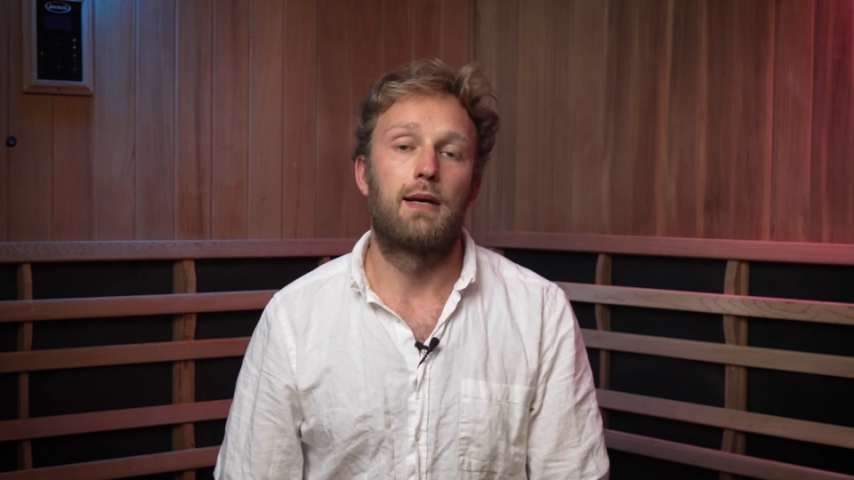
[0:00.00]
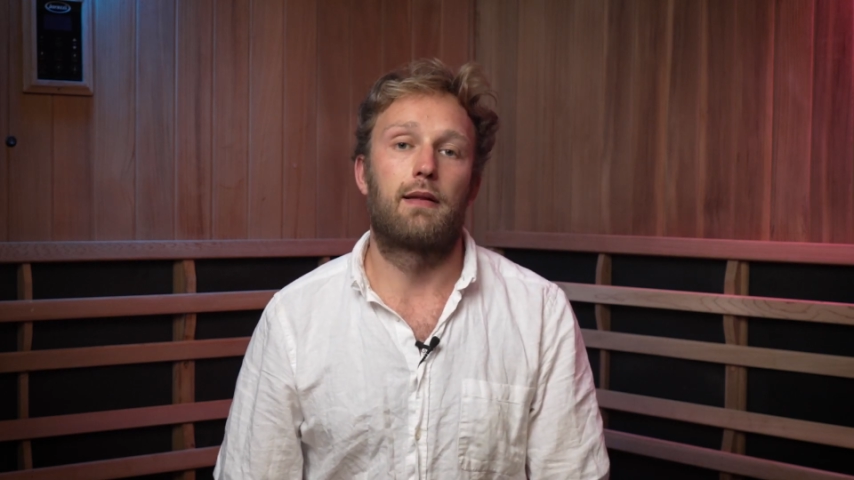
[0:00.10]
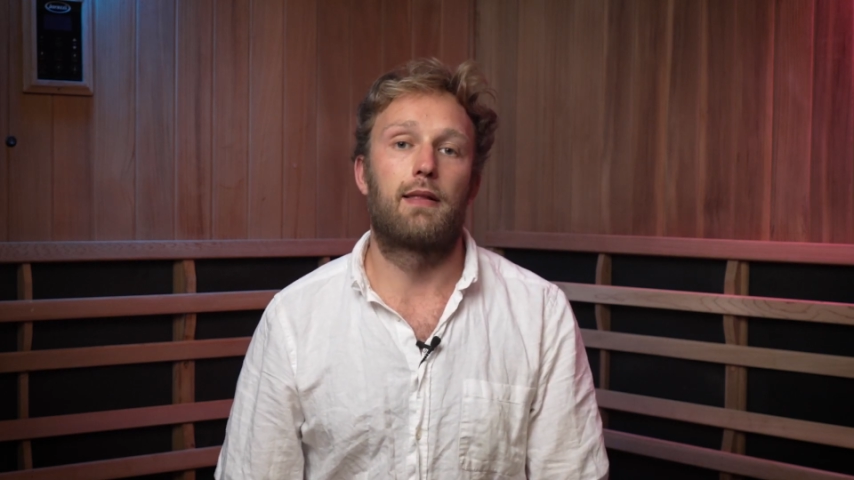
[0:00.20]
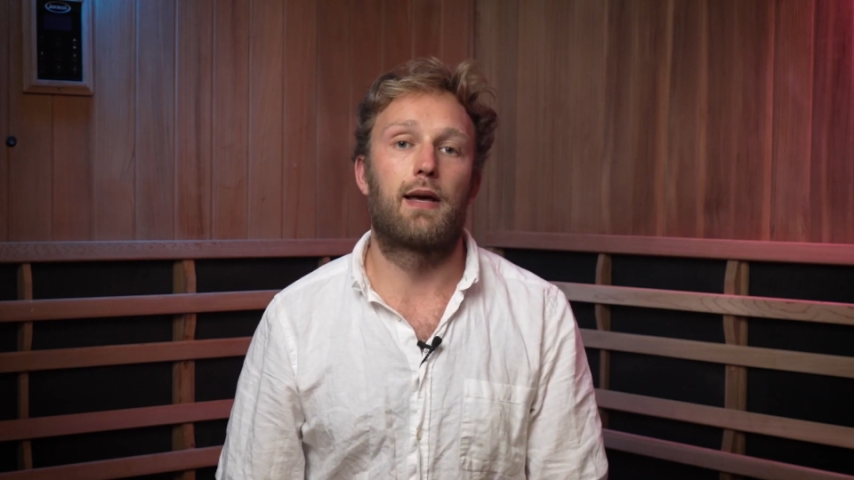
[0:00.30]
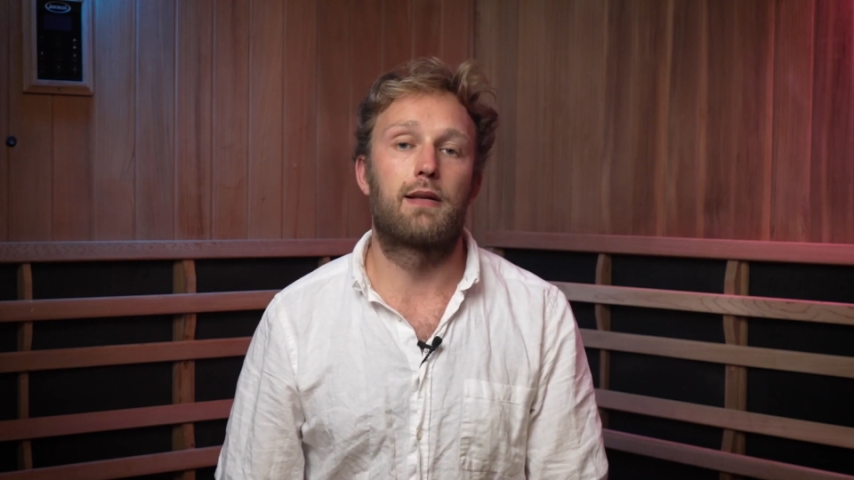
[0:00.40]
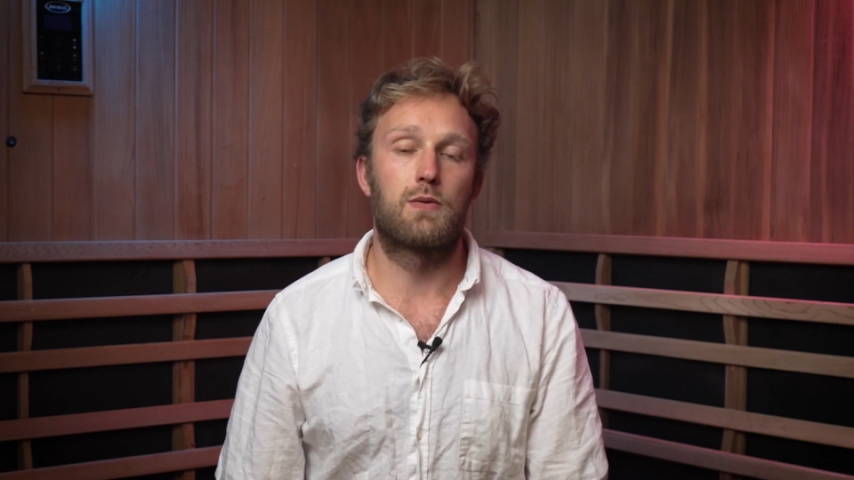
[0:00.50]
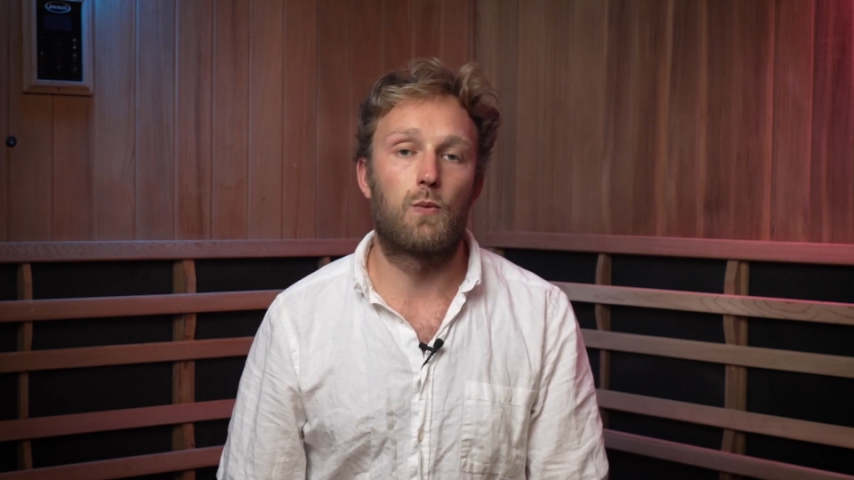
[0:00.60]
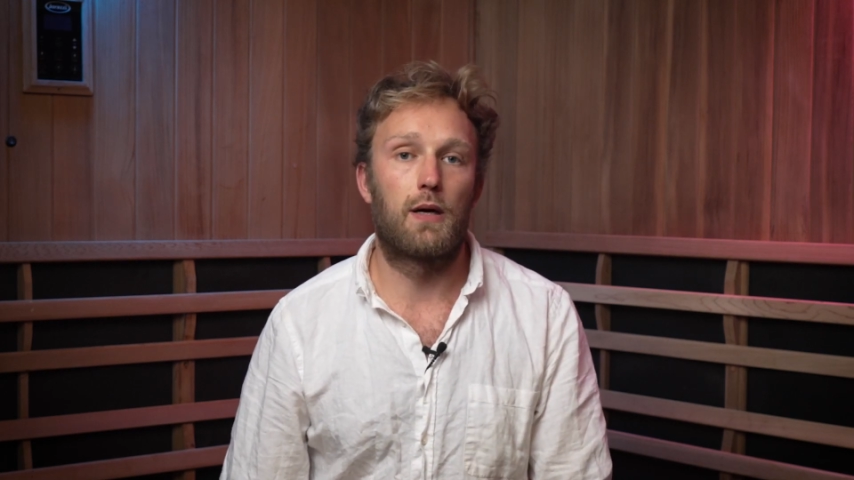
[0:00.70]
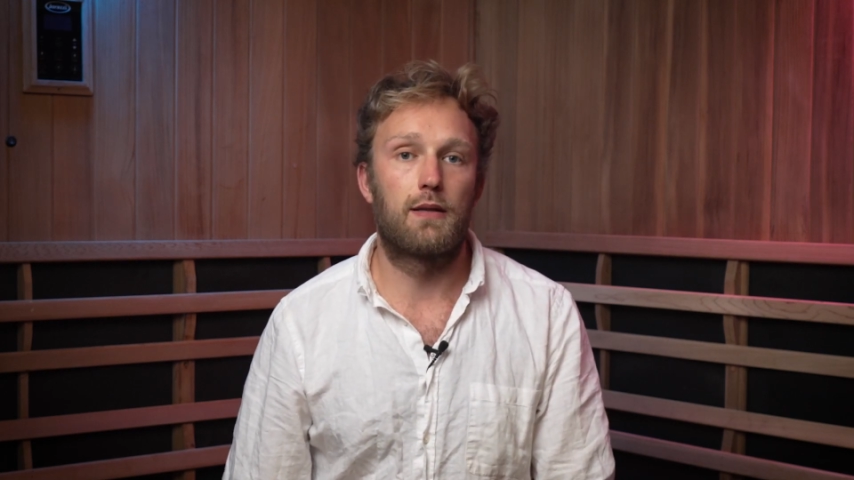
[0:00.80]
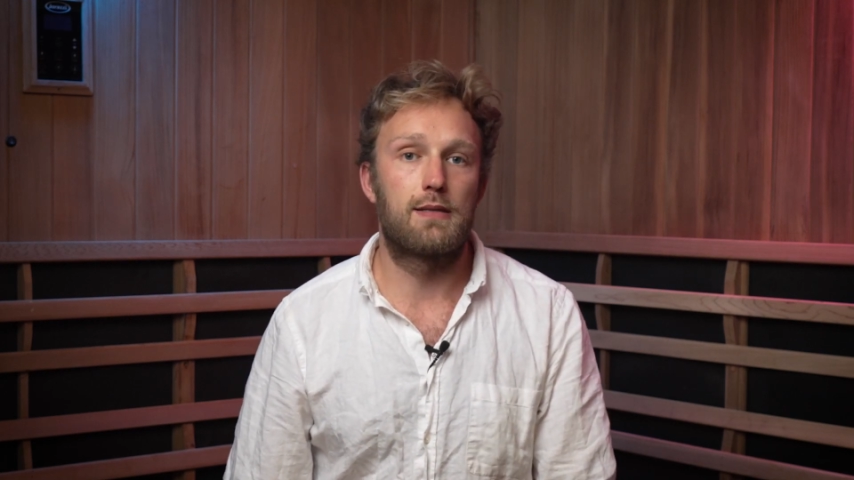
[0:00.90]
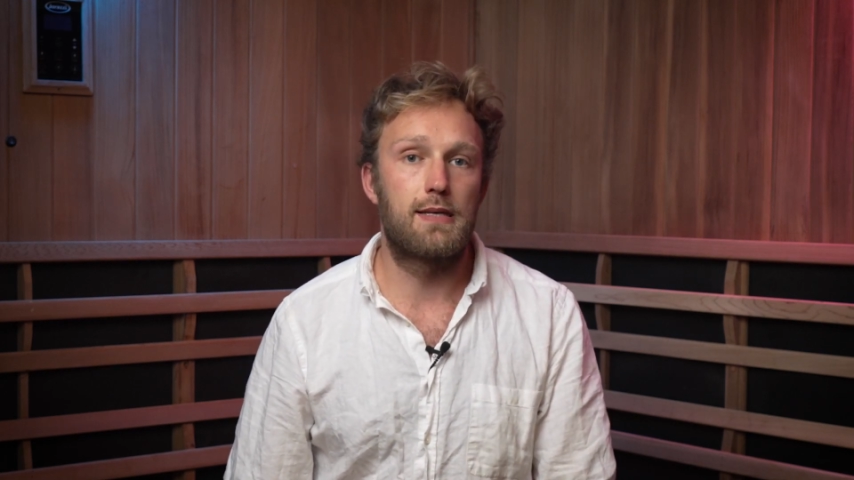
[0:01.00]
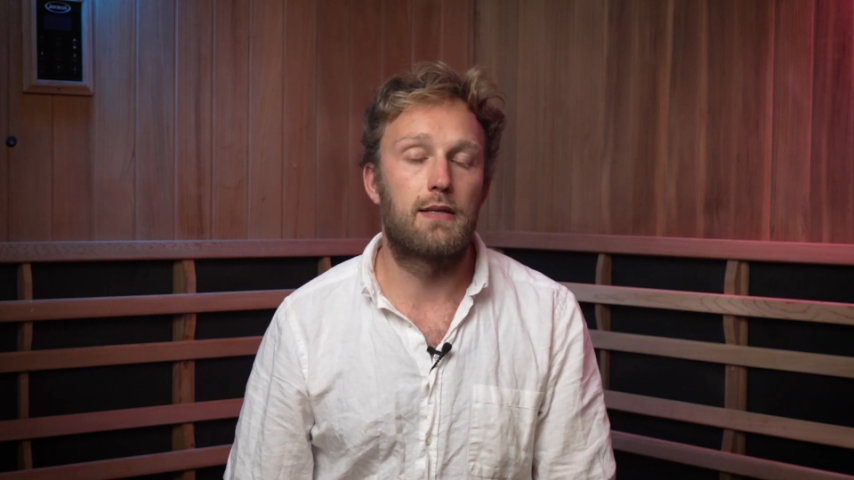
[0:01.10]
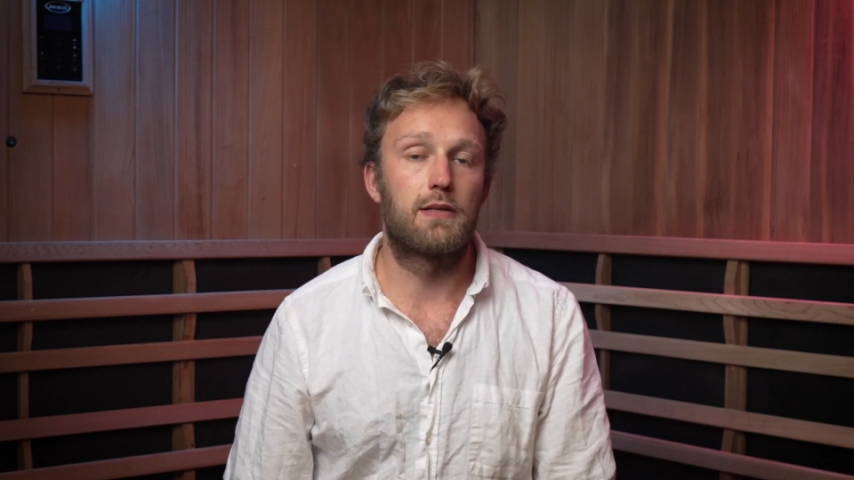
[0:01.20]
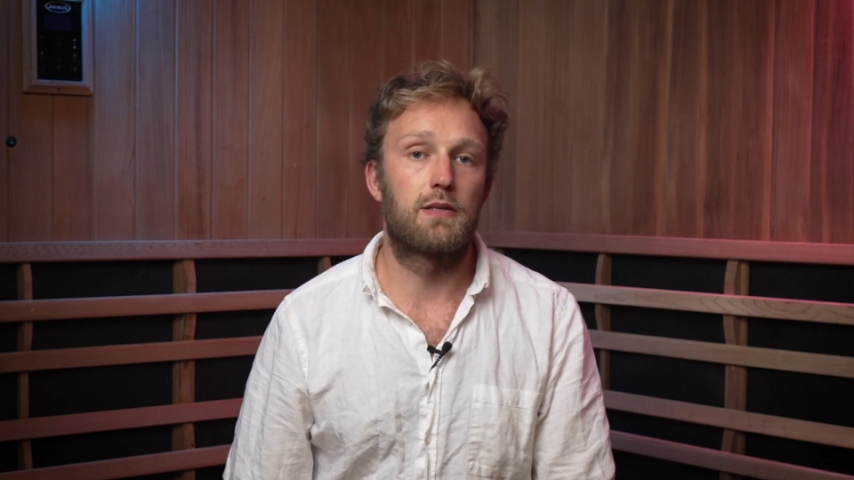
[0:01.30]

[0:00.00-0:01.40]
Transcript: And that is why this heater is